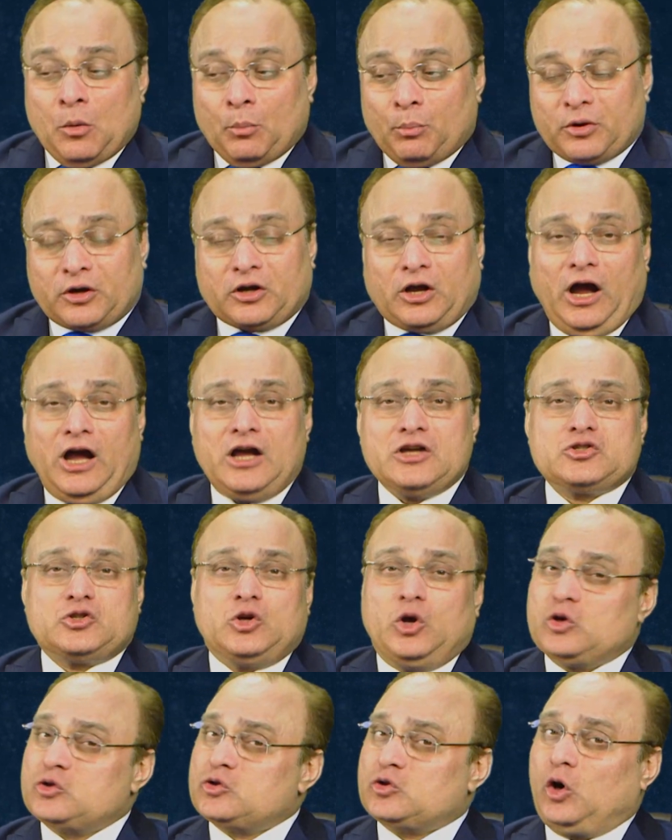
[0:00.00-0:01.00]

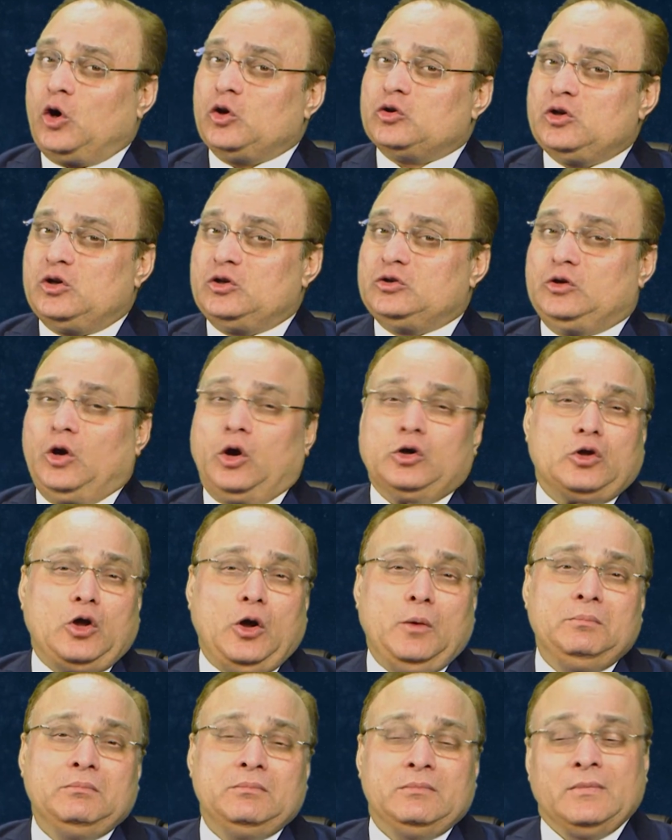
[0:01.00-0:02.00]

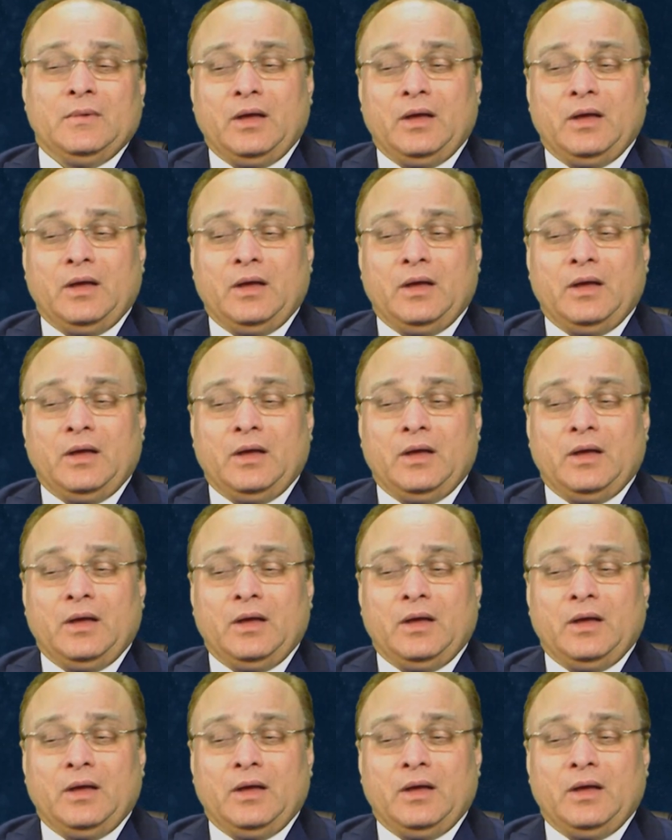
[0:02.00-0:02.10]
prakashastrologer.com.